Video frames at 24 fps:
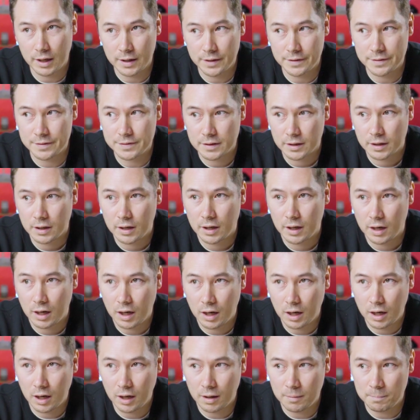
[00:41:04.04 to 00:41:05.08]
and...
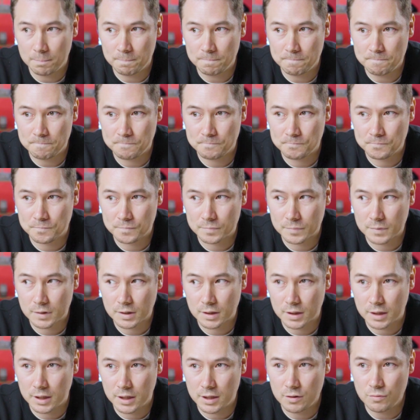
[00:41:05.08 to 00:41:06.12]
Um,
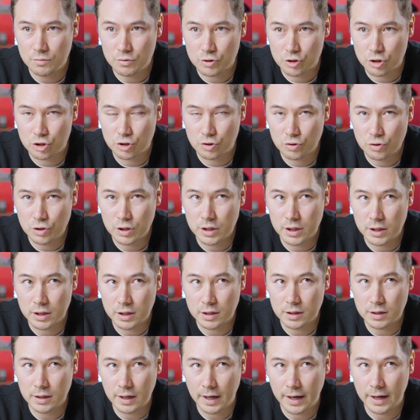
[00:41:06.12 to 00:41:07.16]
he was
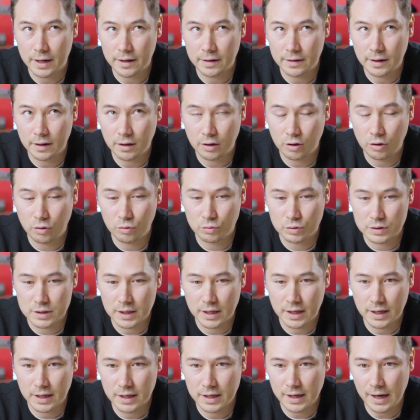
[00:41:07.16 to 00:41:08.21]
shooting out of that whole
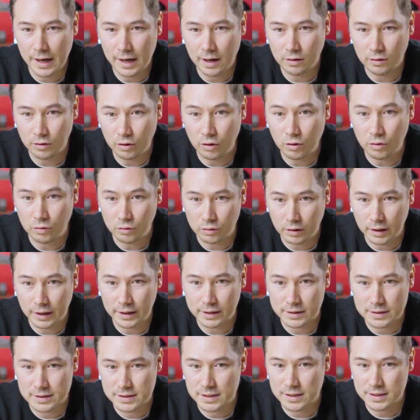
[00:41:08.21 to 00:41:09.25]
day, how long?
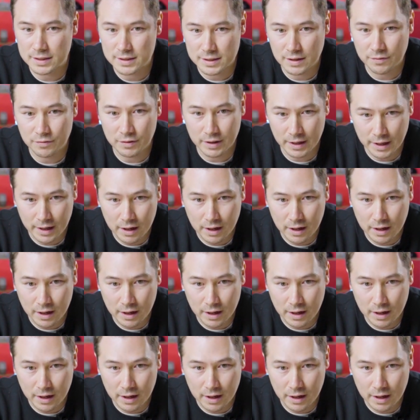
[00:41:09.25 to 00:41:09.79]
Like six, seven